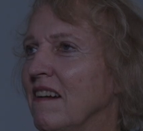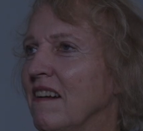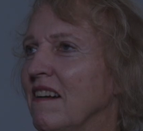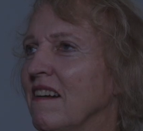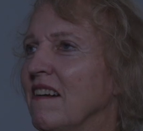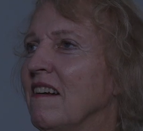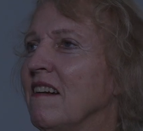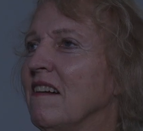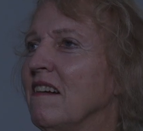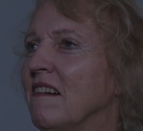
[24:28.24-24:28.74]
know,
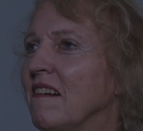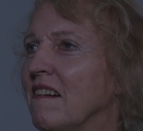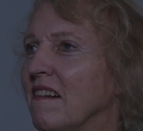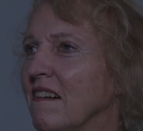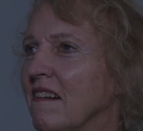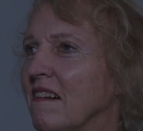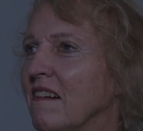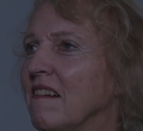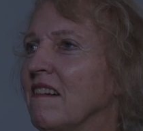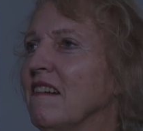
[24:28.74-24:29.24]
we, we
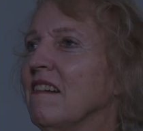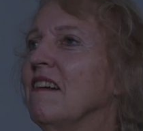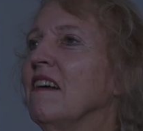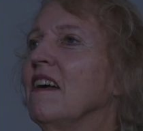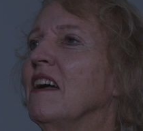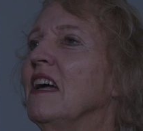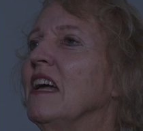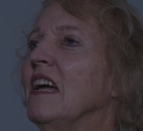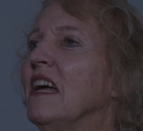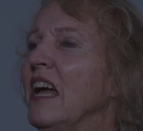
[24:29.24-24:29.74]
don't own it
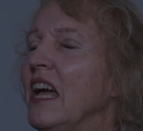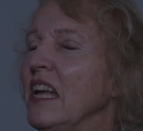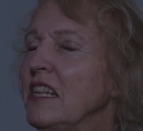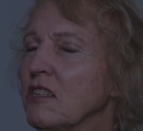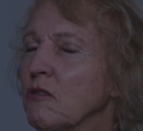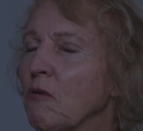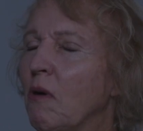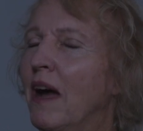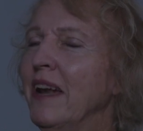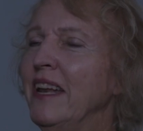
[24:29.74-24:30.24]
anymore."
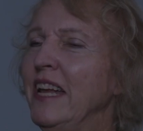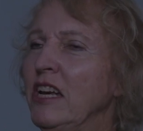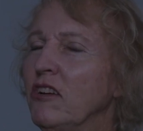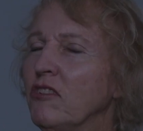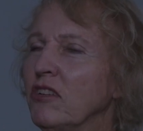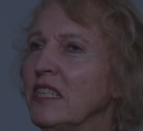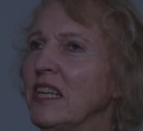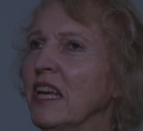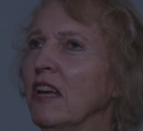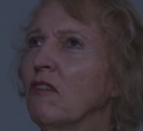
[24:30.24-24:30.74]
It's kind of
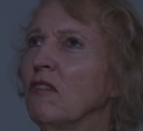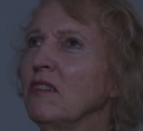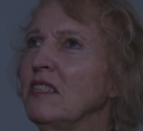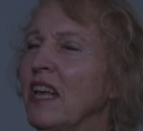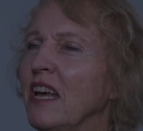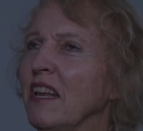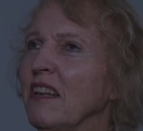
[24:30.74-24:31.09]
interesting because wow.